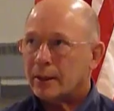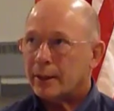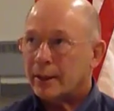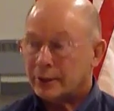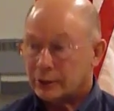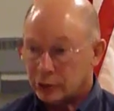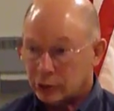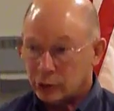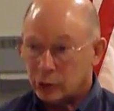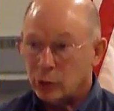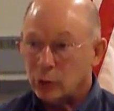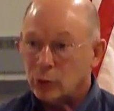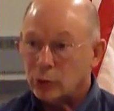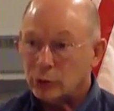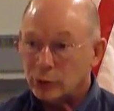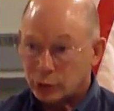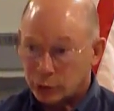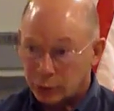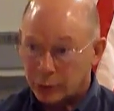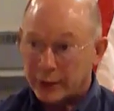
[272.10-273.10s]
at
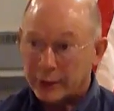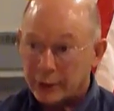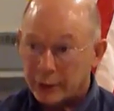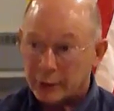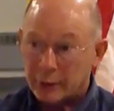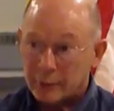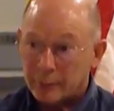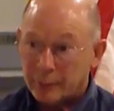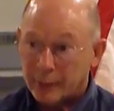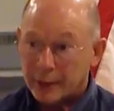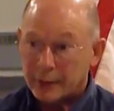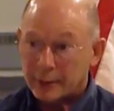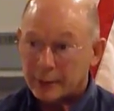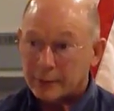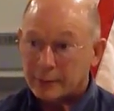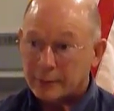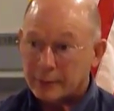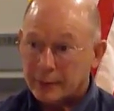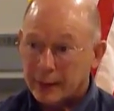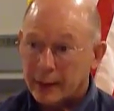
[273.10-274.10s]
school treat her
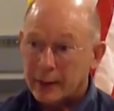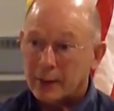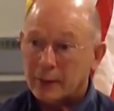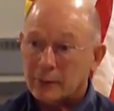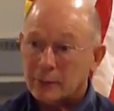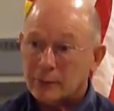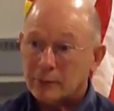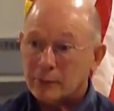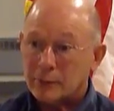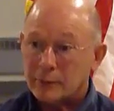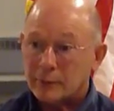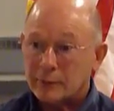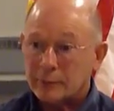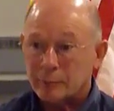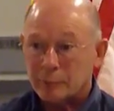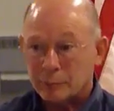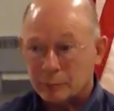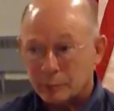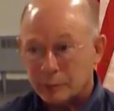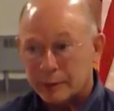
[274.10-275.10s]
better now
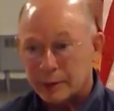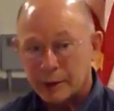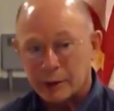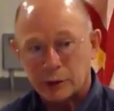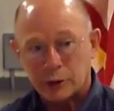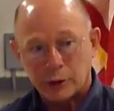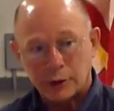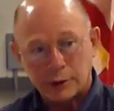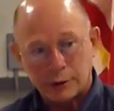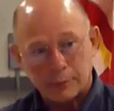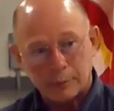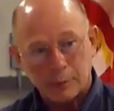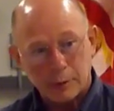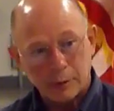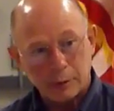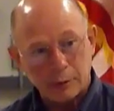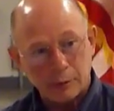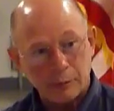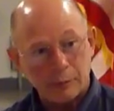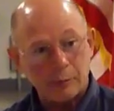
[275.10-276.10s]
because she's
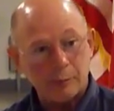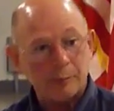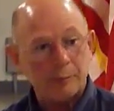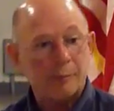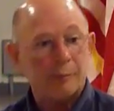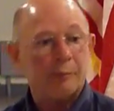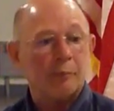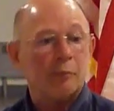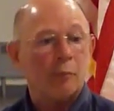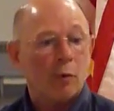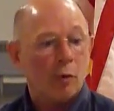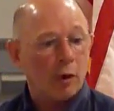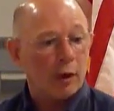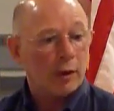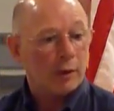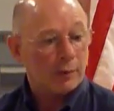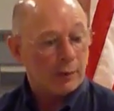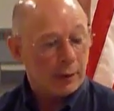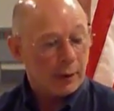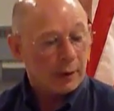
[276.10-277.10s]

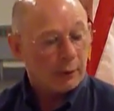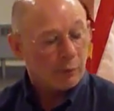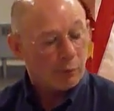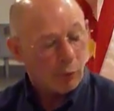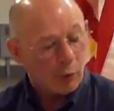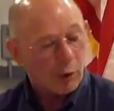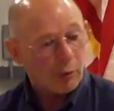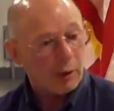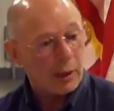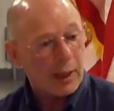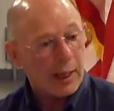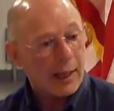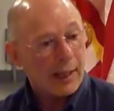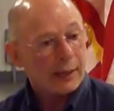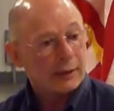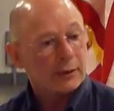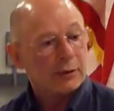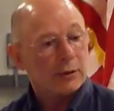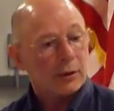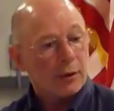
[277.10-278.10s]
more
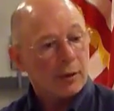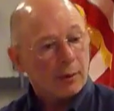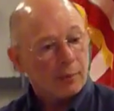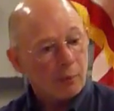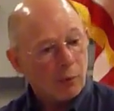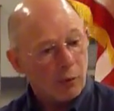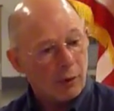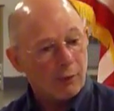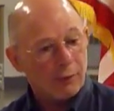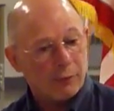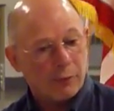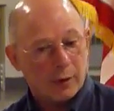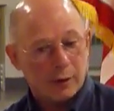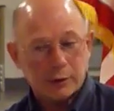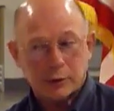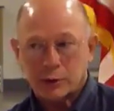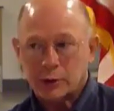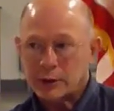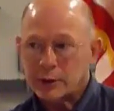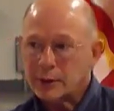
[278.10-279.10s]
relaxed, more
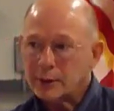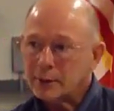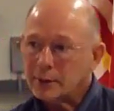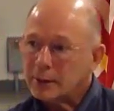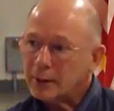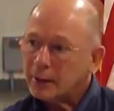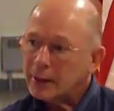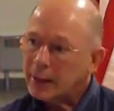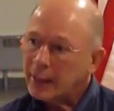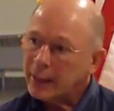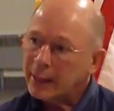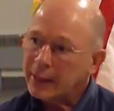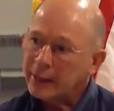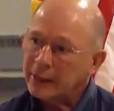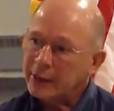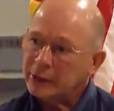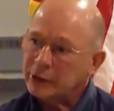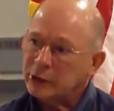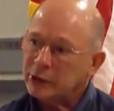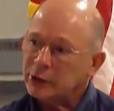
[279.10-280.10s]
functioning, and
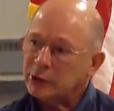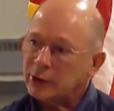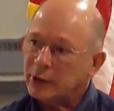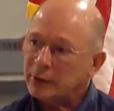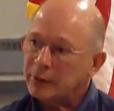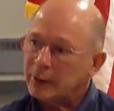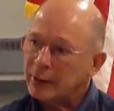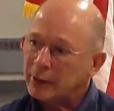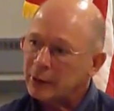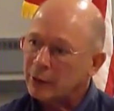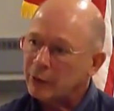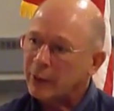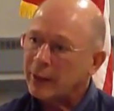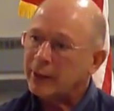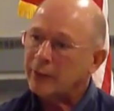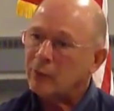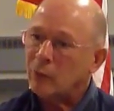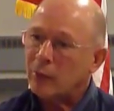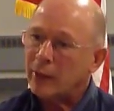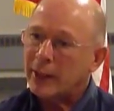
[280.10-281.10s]
it's just a
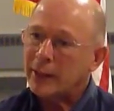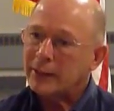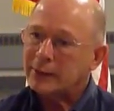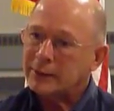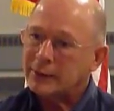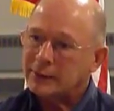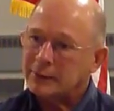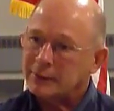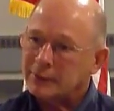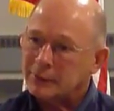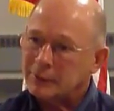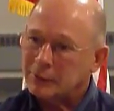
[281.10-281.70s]
great way to,